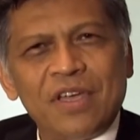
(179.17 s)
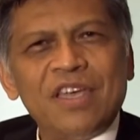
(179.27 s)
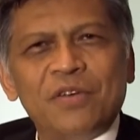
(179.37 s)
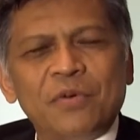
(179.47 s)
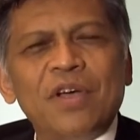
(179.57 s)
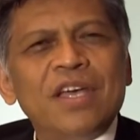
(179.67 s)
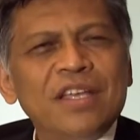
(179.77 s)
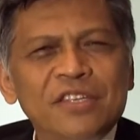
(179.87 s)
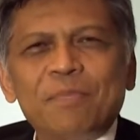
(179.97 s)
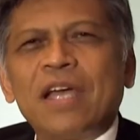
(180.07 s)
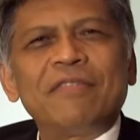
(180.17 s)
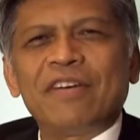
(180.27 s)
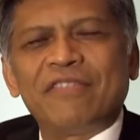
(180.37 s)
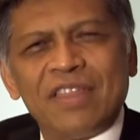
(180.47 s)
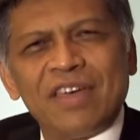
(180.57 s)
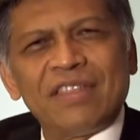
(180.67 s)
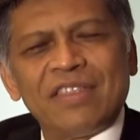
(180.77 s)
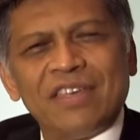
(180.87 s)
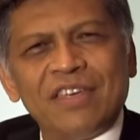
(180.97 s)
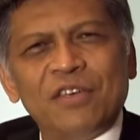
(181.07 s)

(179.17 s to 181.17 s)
the EU, in spite of everything that the